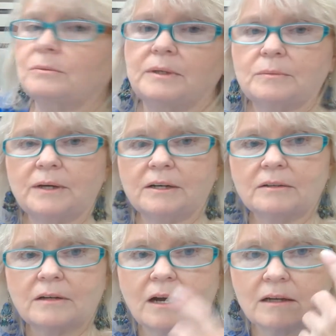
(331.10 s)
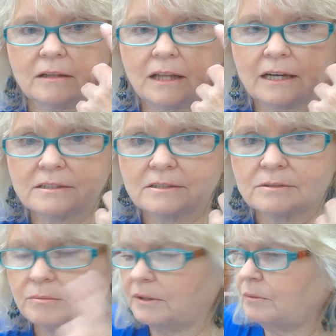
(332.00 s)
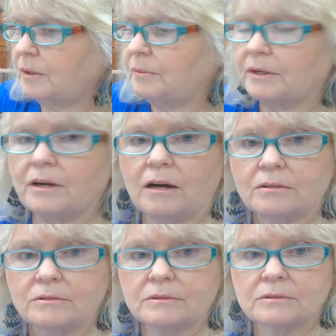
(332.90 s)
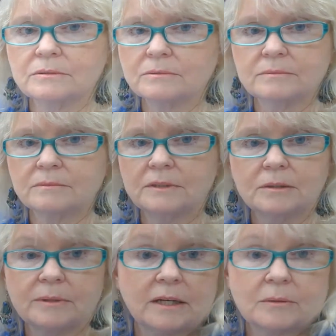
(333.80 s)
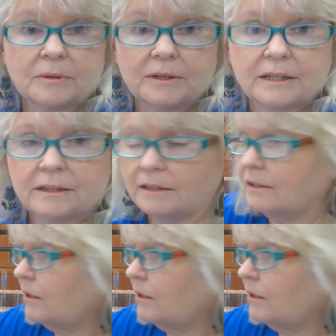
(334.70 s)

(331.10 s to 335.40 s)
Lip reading: we wear glasses? When do we wear goggles? When do we not wear anything at